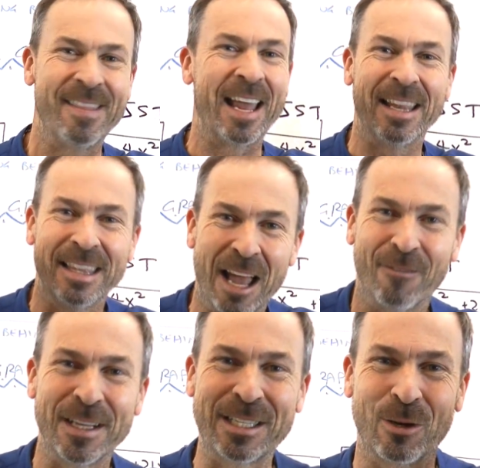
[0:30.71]
That
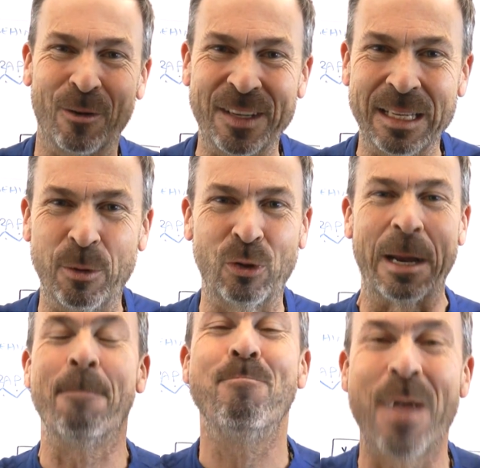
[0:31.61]
lovely story of
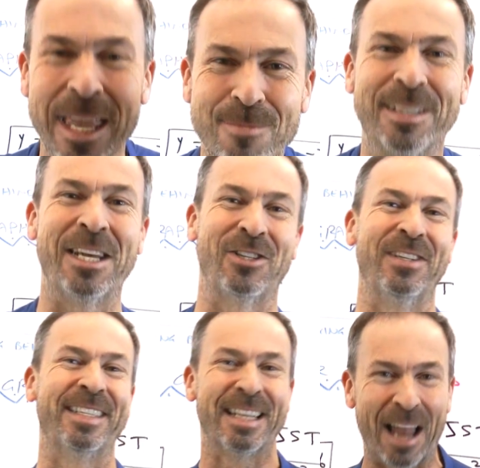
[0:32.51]
symmetry.
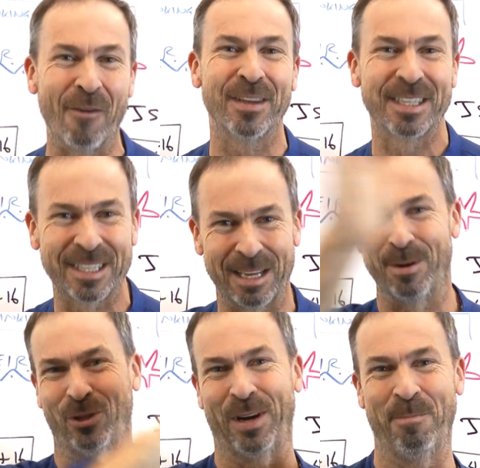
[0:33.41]
Mathematicians love
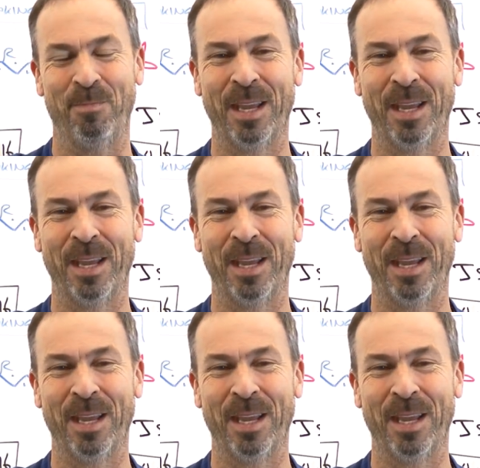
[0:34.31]
symmetry.